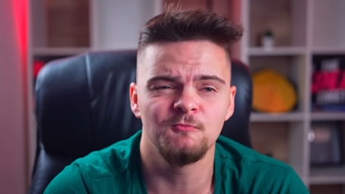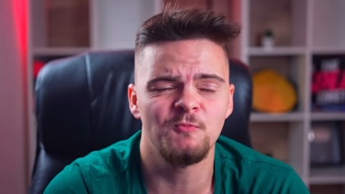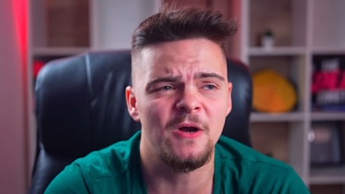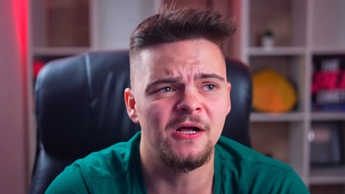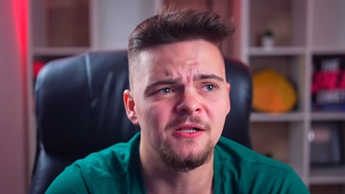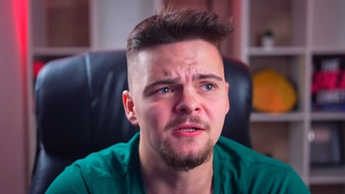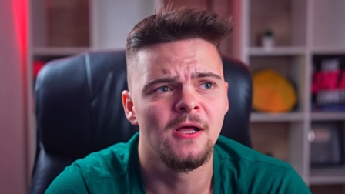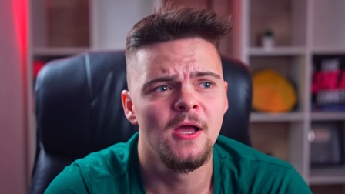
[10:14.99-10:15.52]

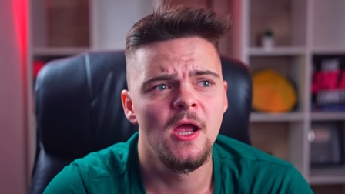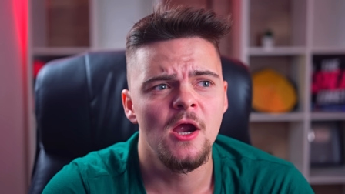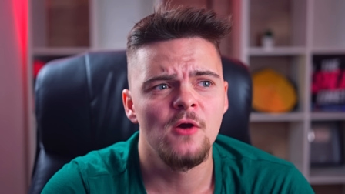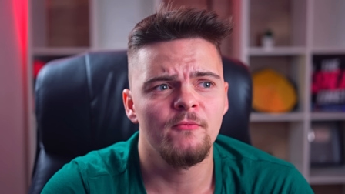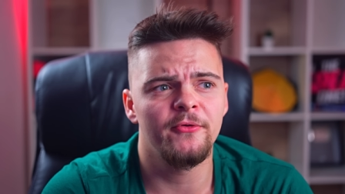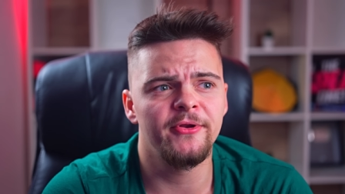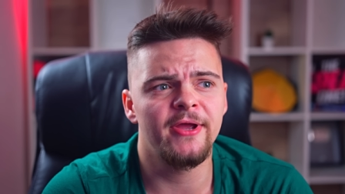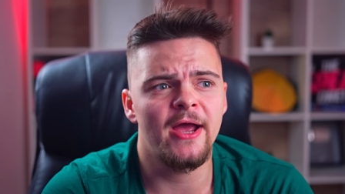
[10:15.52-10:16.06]
Well,
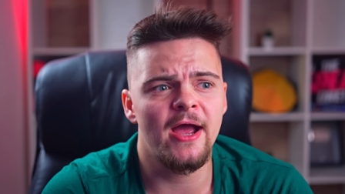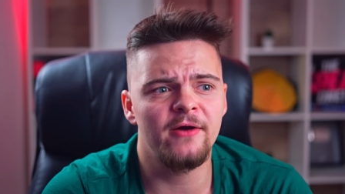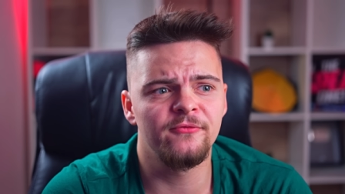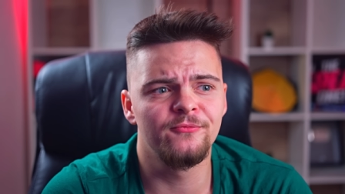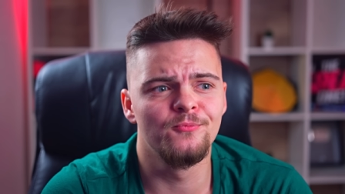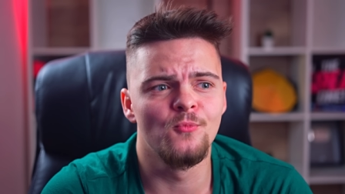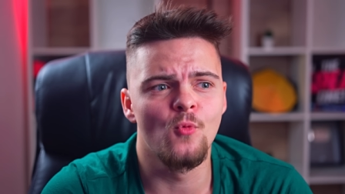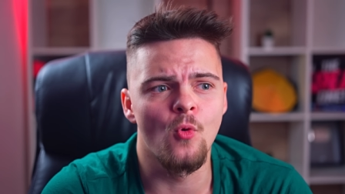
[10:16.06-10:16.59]
when you
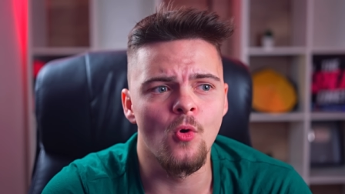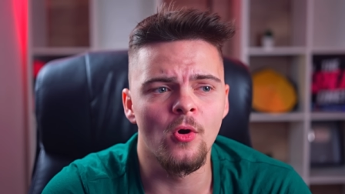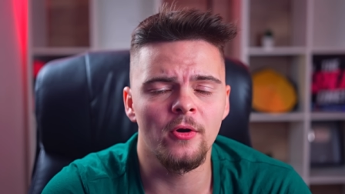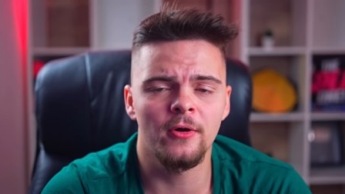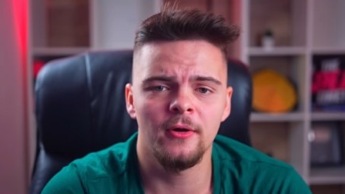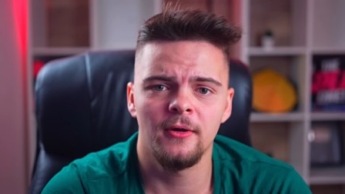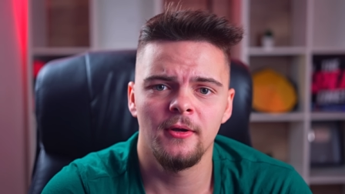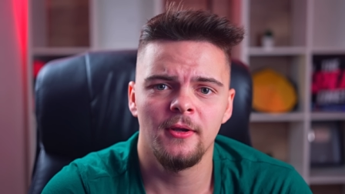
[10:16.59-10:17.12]
have
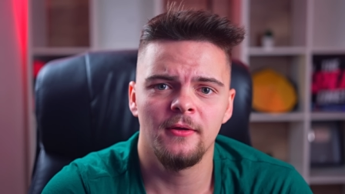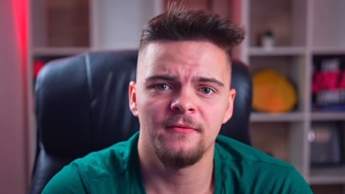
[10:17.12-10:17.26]
more